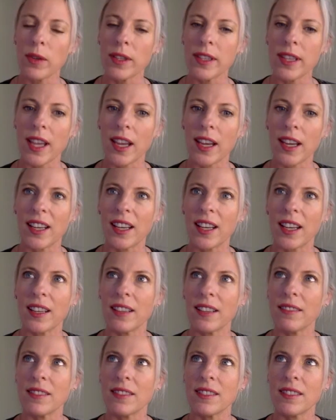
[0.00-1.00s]
why would
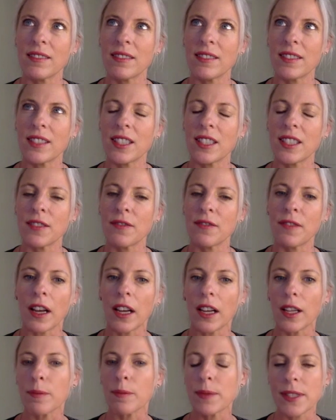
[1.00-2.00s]
they
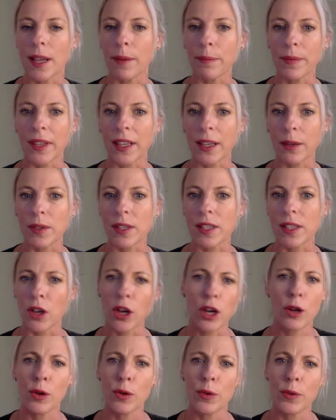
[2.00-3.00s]
develop something with
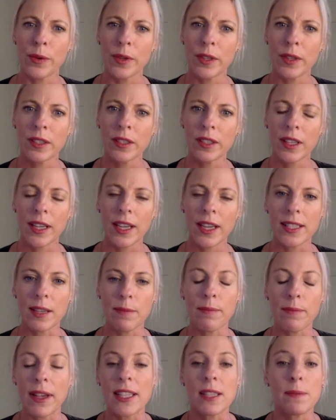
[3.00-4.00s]
so? Is
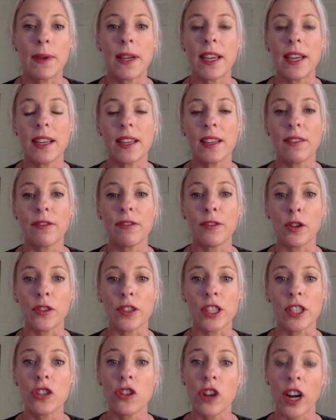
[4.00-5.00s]
it must be
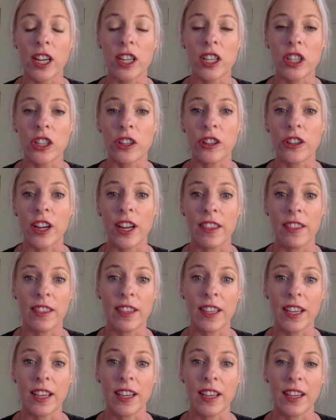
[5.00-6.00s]
for the structure
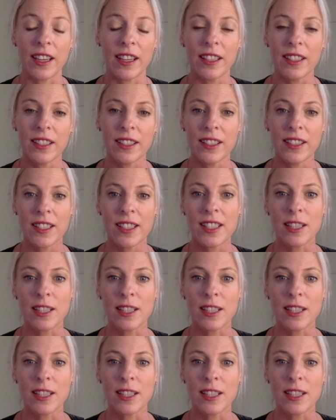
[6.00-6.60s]
and the